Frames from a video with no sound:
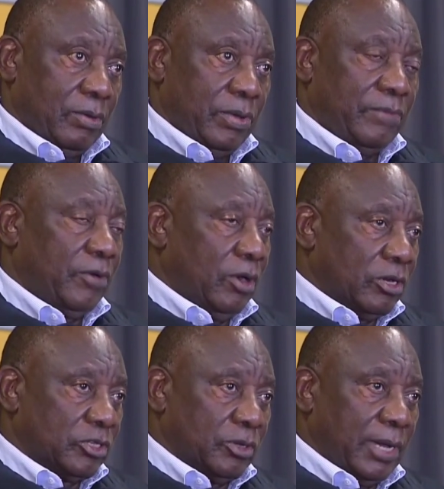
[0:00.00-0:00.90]
We have
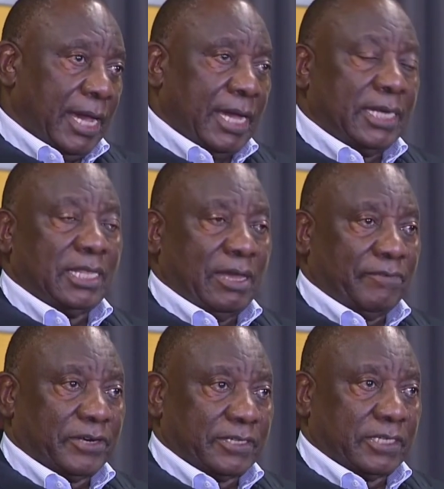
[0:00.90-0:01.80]
also heard their
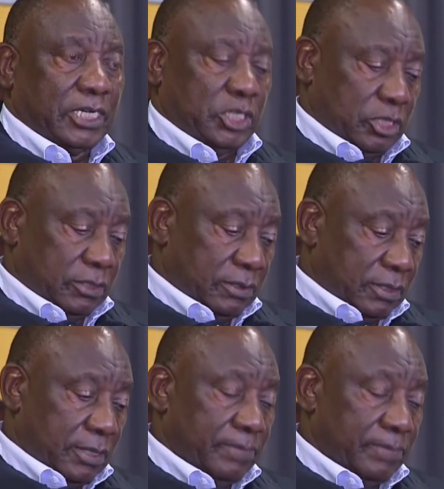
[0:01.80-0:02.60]
frustrations